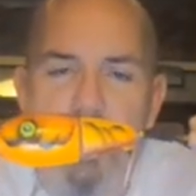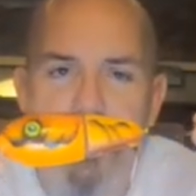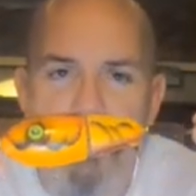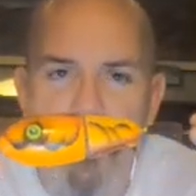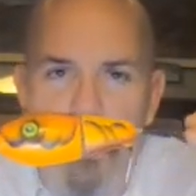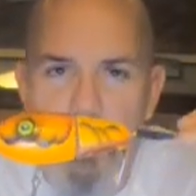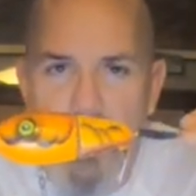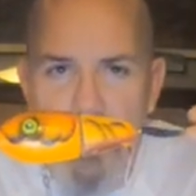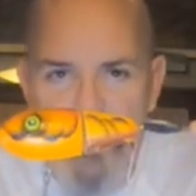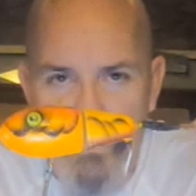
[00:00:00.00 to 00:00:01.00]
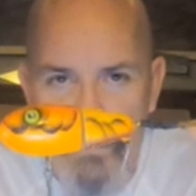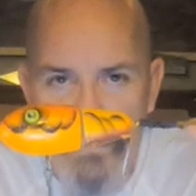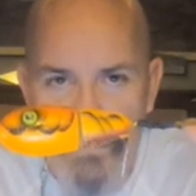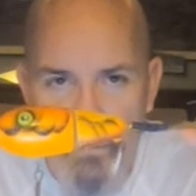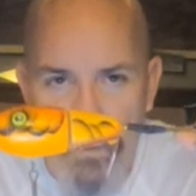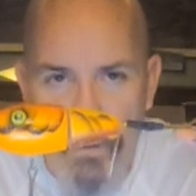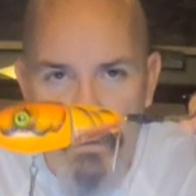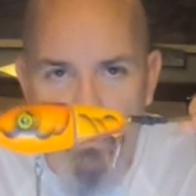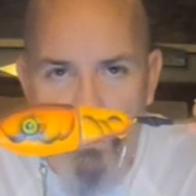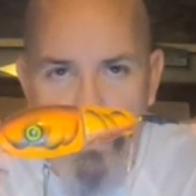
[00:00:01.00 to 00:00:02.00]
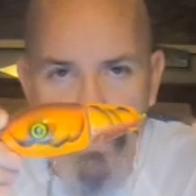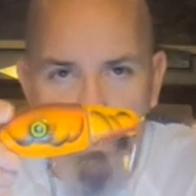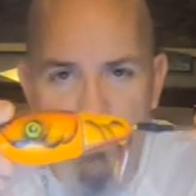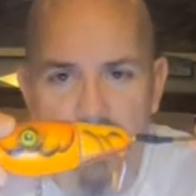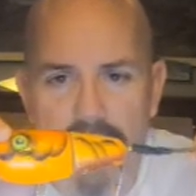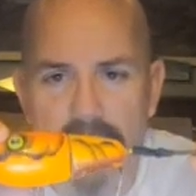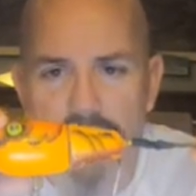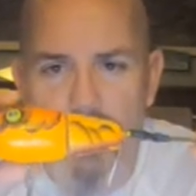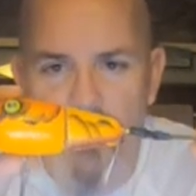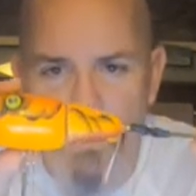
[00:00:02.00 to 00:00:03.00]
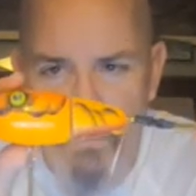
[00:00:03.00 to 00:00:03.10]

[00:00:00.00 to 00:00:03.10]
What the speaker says: and the Fat Bastards are the ones that I use.